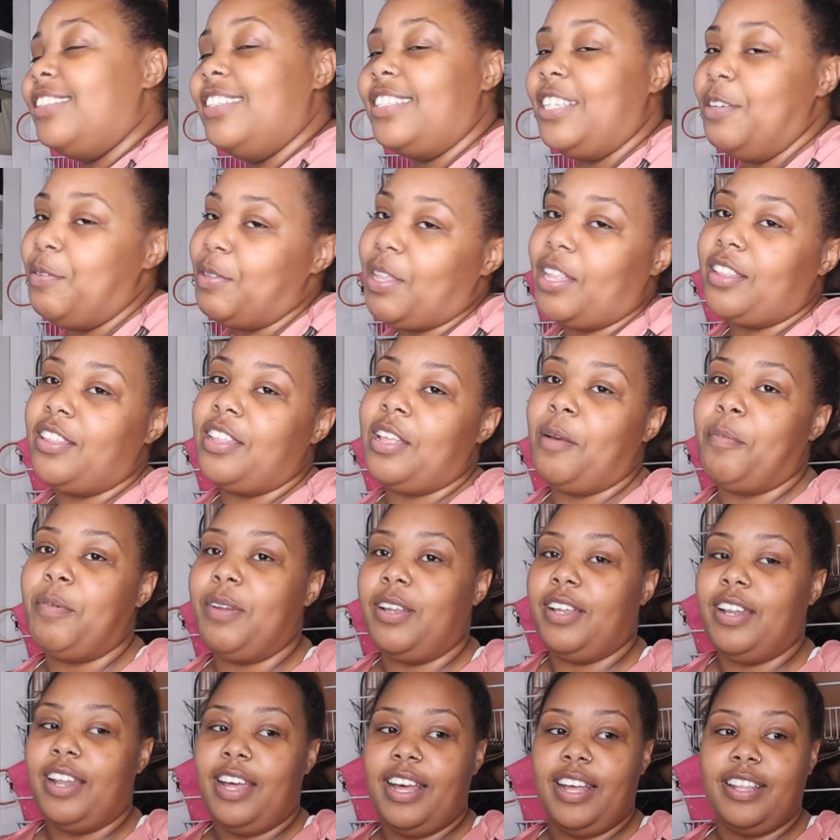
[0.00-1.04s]
see what's at the top of
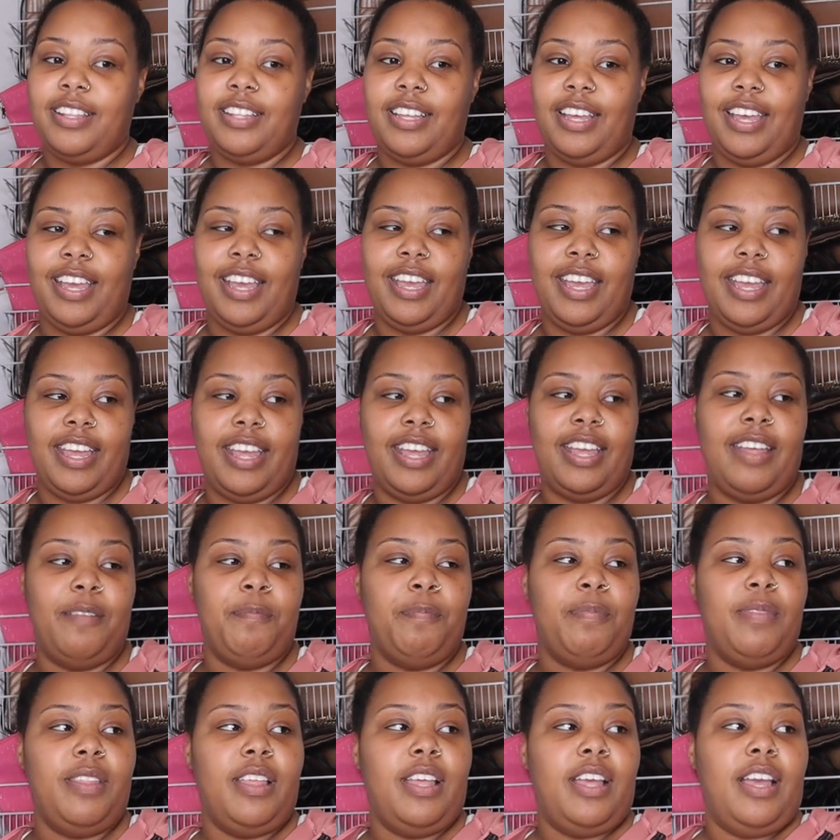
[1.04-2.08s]
the closet, and
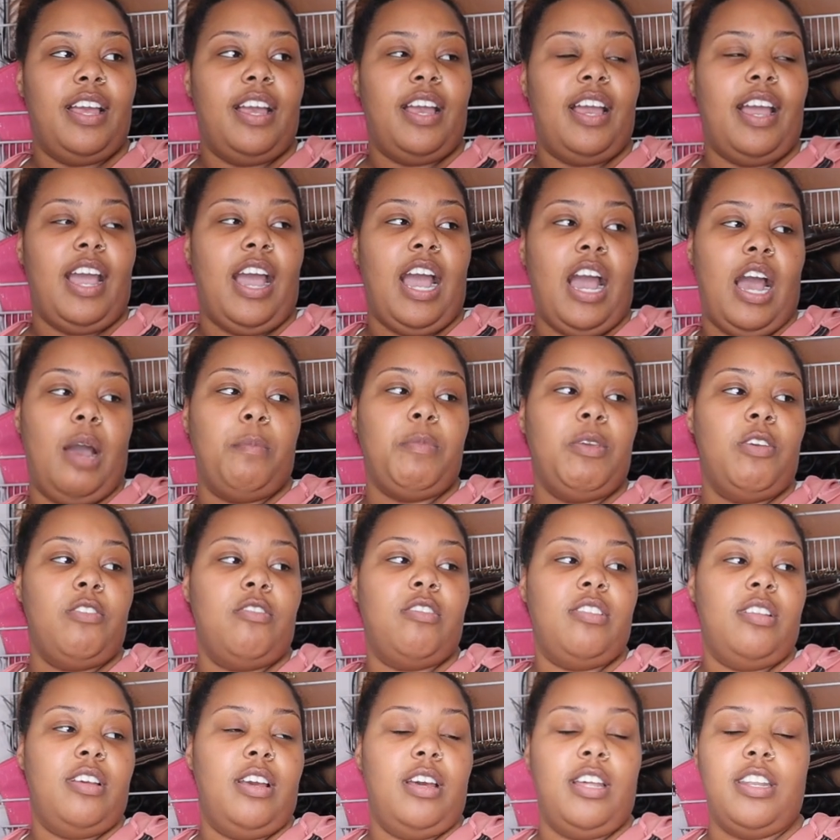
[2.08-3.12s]
I'm
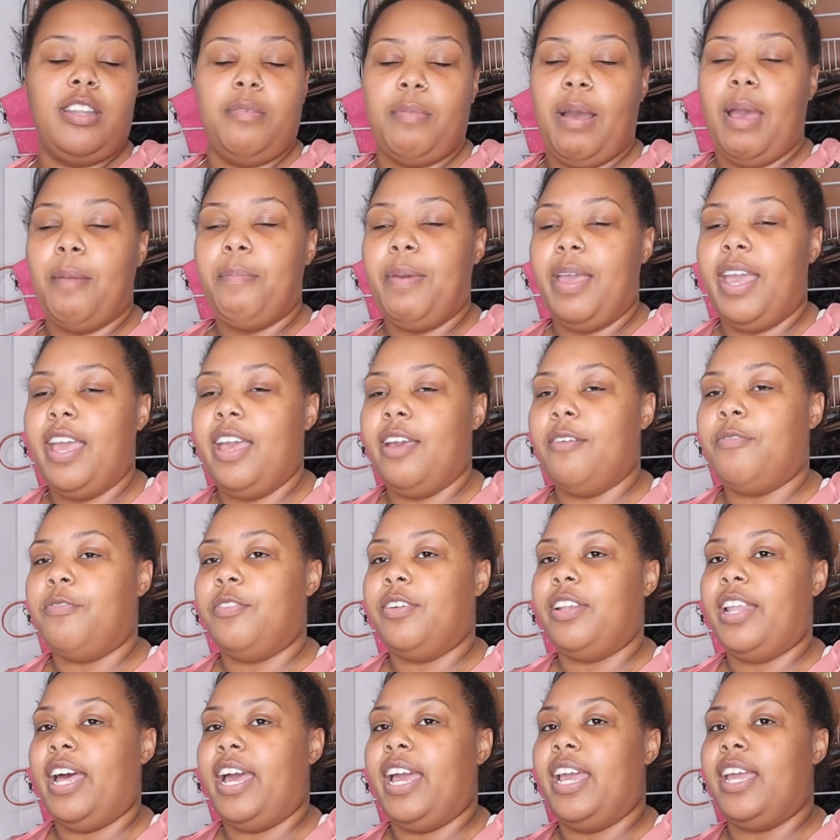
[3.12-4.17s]
using it under my bed
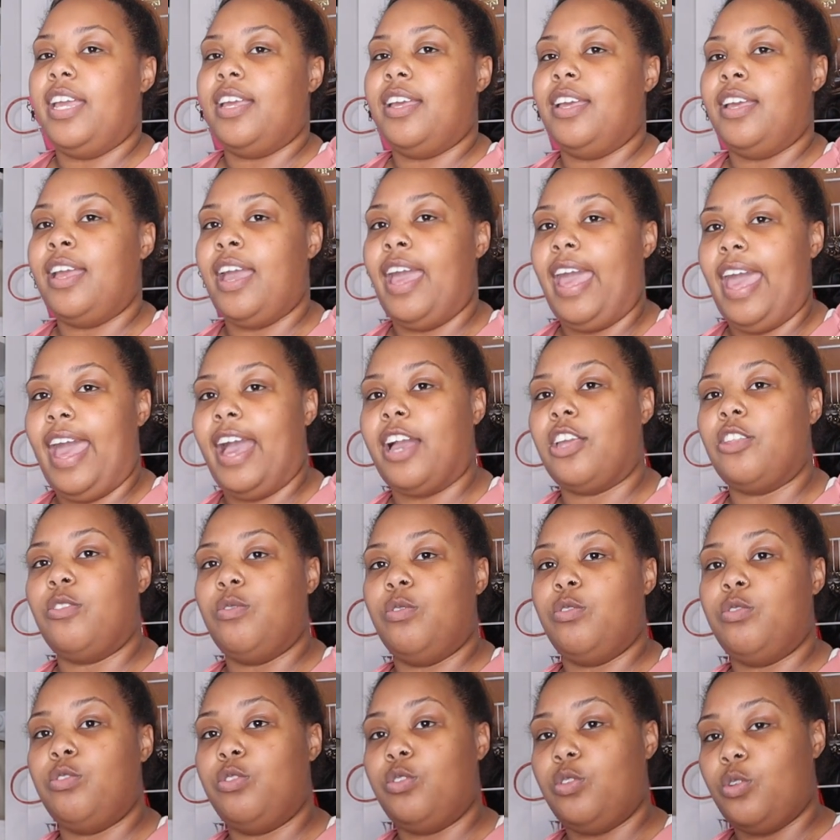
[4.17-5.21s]
for like
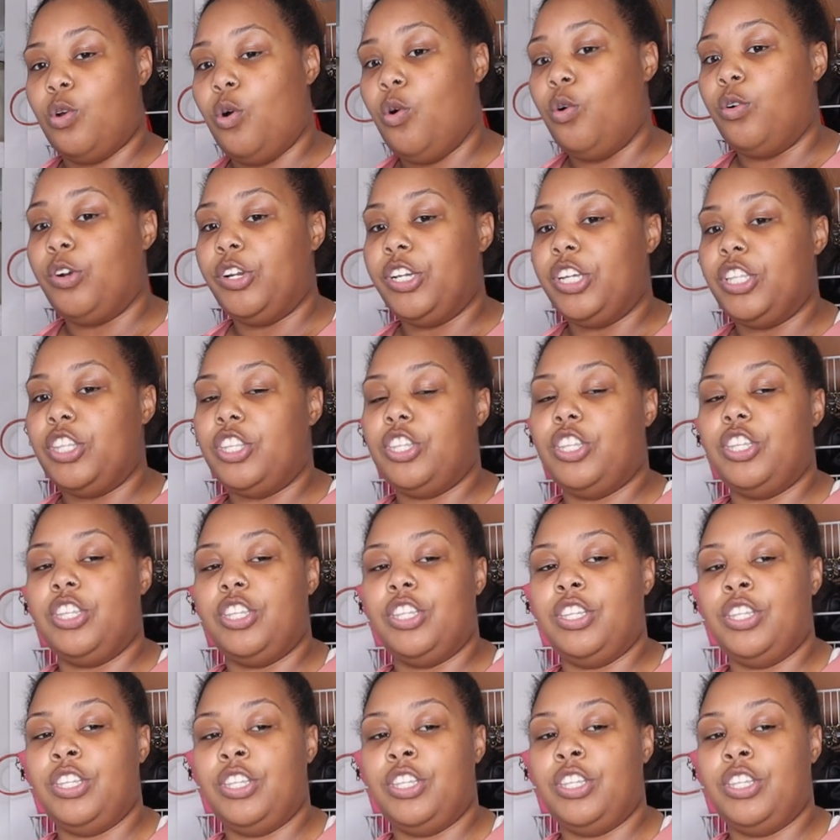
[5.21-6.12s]
actual storage